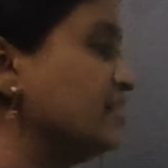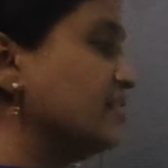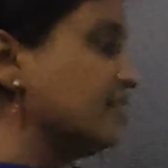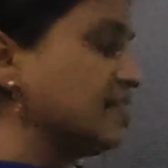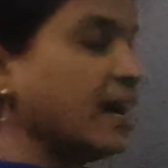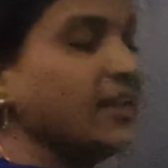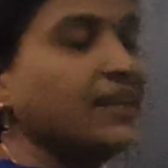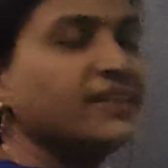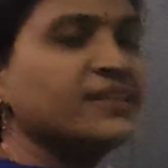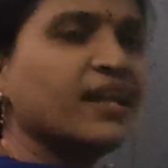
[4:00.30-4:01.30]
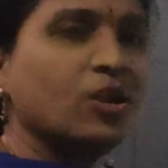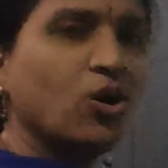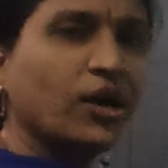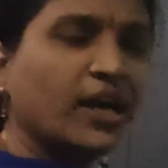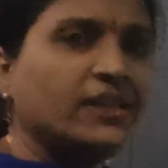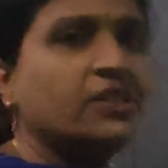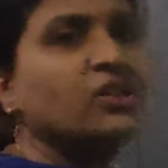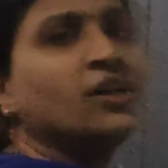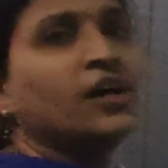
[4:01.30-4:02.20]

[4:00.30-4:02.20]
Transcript: is the style. It is an elongated